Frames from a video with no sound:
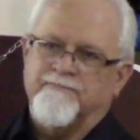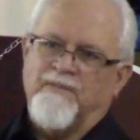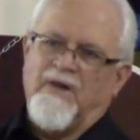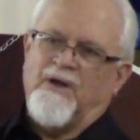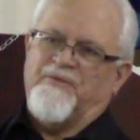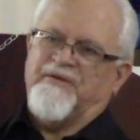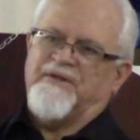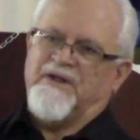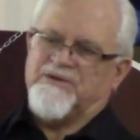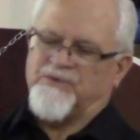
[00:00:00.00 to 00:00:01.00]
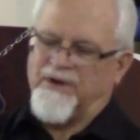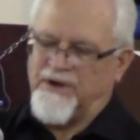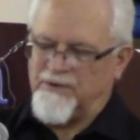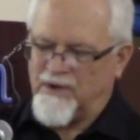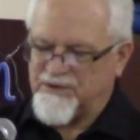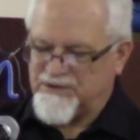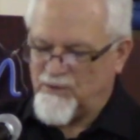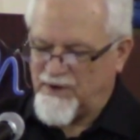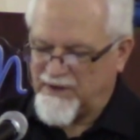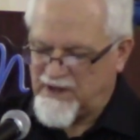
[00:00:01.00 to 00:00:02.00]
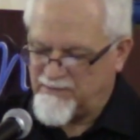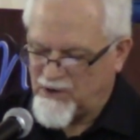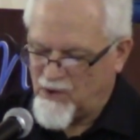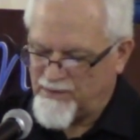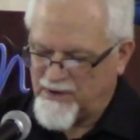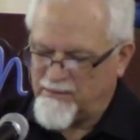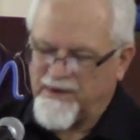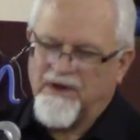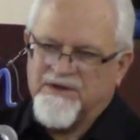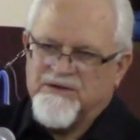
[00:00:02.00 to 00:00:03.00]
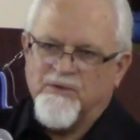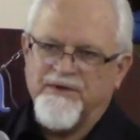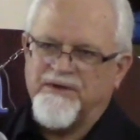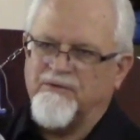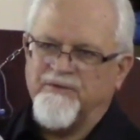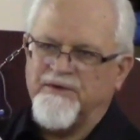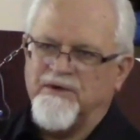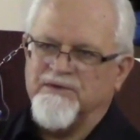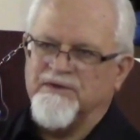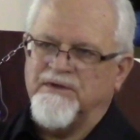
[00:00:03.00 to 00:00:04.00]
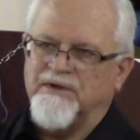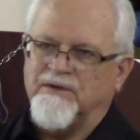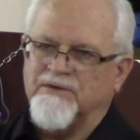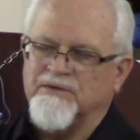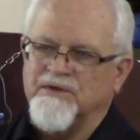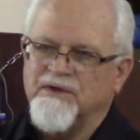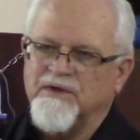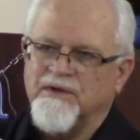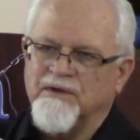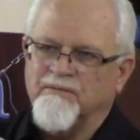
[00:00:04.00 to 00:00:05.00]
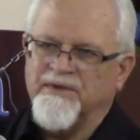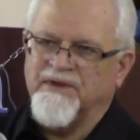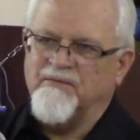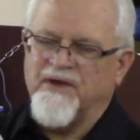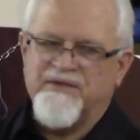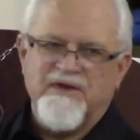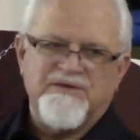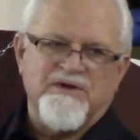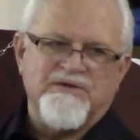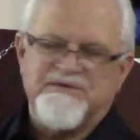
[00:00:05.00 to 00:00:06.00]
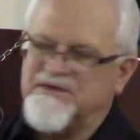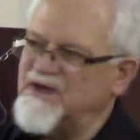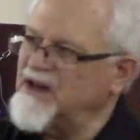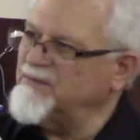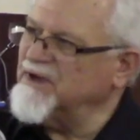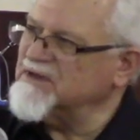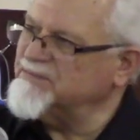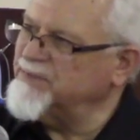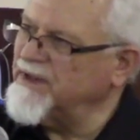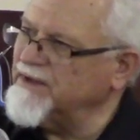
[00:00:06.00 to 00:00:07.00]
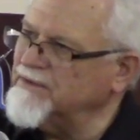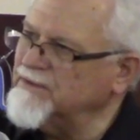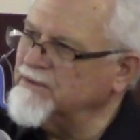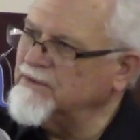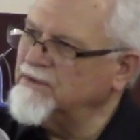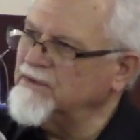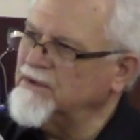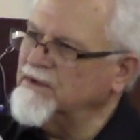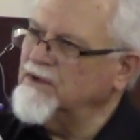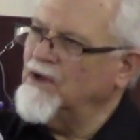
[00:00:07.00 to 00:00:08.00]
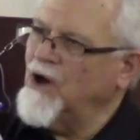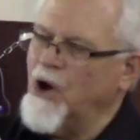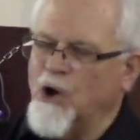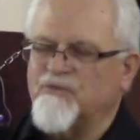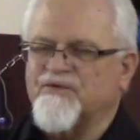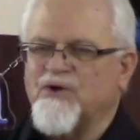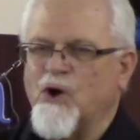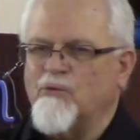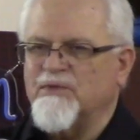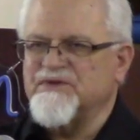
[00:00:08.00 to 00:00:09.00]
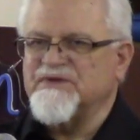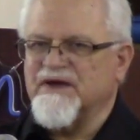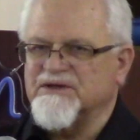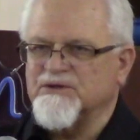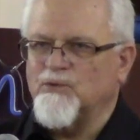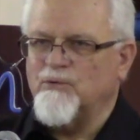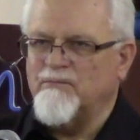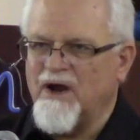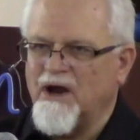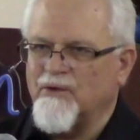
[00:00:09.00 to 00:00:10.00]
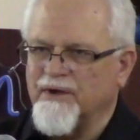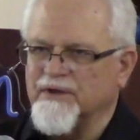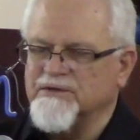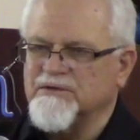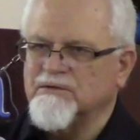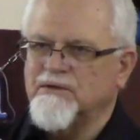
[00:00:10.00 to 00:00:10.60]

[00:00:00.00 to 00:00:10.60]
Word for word: I don't think that straightened her out. She wanted to keep going there because she went there for years and years. But the Methodist Church has had a big split over homosexual marriage.